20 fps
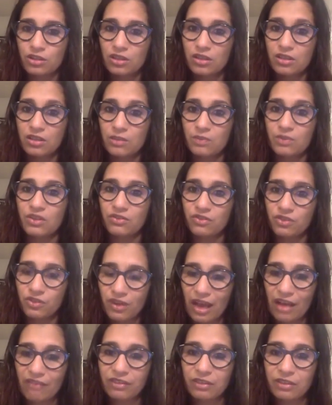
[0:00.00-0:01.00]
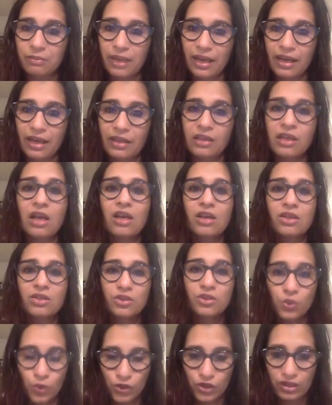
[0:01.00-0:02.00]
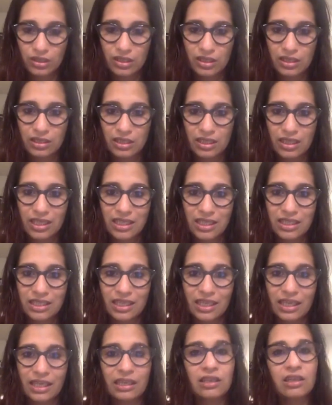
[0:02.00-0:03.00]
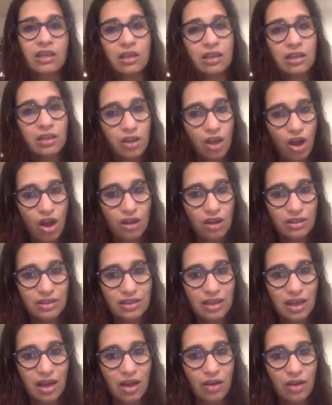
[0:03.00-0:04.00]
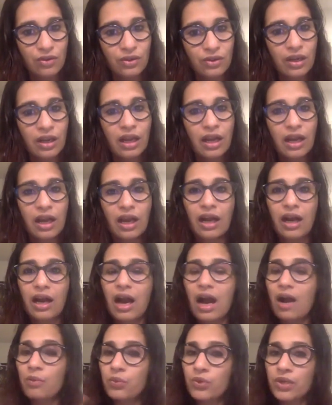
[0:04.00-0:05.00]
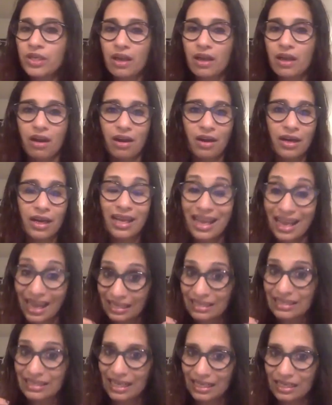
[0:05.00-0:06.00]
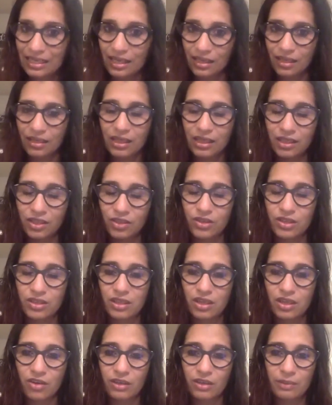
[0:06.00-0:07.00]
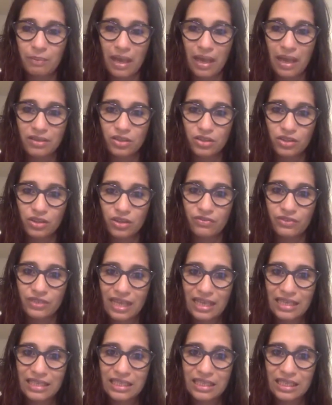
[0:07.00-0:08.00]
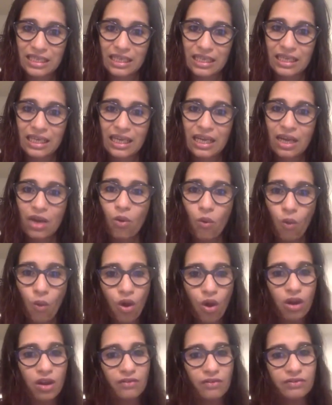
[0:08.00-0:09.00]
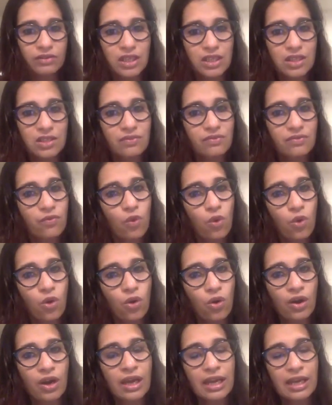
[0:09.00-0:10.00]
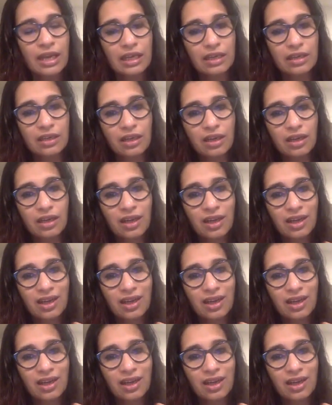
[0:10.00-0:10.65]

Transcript: in terms of travel ban, social distancing, lockdown, we are increasing our capacity of testing. All of these four in a